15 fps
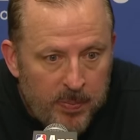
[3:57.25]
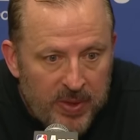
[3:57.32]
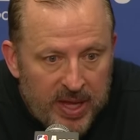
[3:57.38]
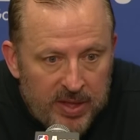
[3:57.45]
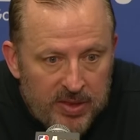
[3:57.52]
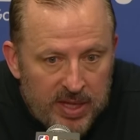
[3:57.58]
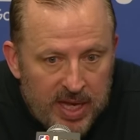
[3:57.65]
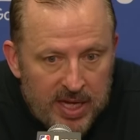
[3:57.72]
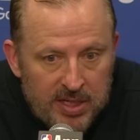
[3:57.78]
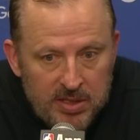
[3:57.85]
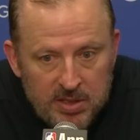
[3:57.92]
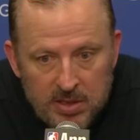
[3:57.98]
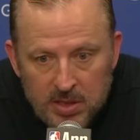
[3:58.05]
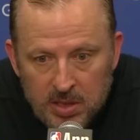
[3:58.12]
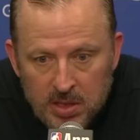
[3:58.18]
And then
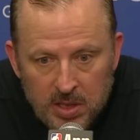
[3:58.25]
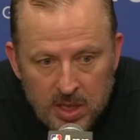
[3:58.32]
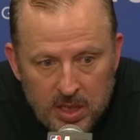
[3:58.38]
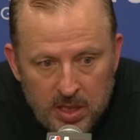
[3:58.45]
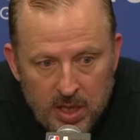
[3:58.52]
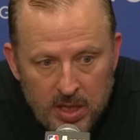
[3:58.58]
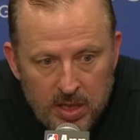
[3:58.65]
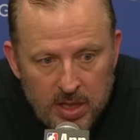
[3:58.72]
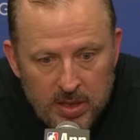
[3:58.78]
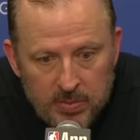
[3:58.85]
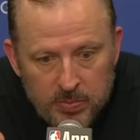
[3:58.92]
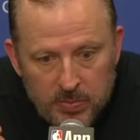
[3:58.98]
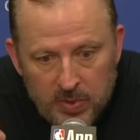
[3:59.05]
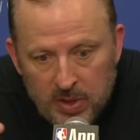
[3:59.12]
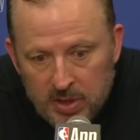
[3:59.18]

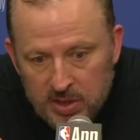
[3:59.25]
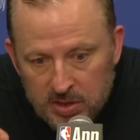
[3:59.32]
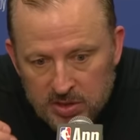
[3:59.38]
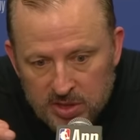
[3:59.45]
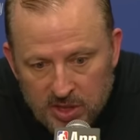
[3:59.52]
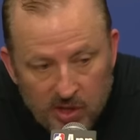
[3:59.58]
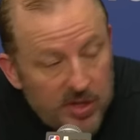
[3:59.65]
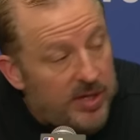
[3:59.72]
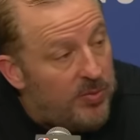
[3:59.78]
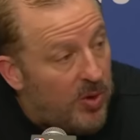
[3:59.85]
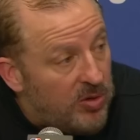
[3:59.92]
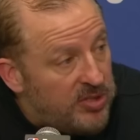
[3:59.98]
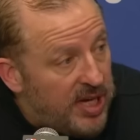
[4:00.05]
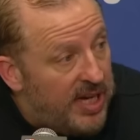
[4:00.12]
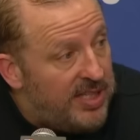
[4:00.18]
you're still in
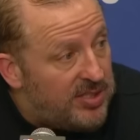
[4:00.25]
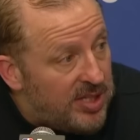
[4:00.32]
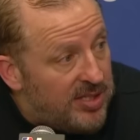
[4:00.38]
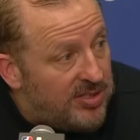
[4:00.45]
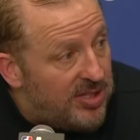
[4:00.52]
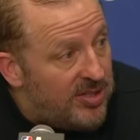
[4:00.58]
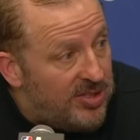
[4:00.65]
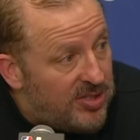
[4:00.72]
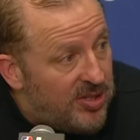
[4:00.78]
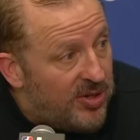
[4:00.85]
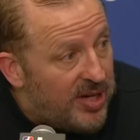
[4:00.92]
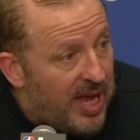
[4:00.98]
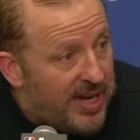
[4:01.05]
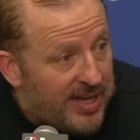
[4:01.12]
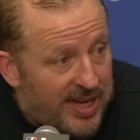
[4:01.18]
rotation, so you still
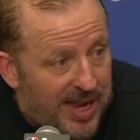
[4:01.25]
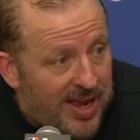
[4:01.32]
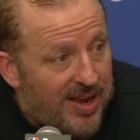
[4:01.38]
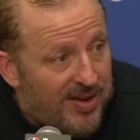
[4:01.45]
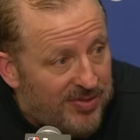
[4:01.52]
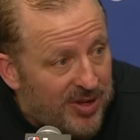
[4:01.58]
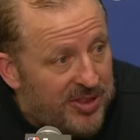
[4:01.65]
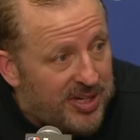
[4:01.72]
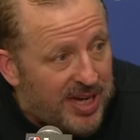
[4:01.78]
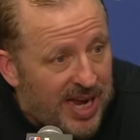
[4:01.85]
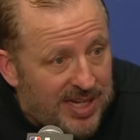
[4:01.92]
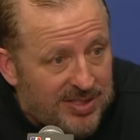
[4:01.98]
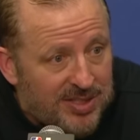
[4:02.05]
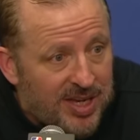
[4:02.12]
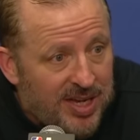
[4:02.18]
got to have other
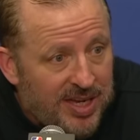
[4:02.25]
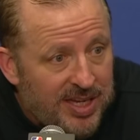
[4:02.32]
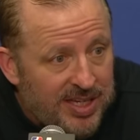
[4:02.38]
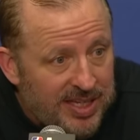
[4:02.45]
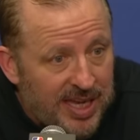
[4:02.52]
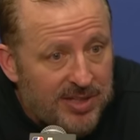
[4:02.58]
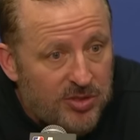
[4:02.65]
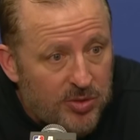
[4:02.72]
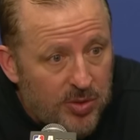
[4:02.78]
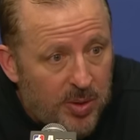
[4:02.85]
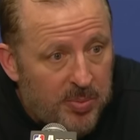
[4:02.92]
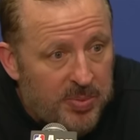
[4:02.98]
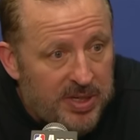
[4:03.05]
guys get to him.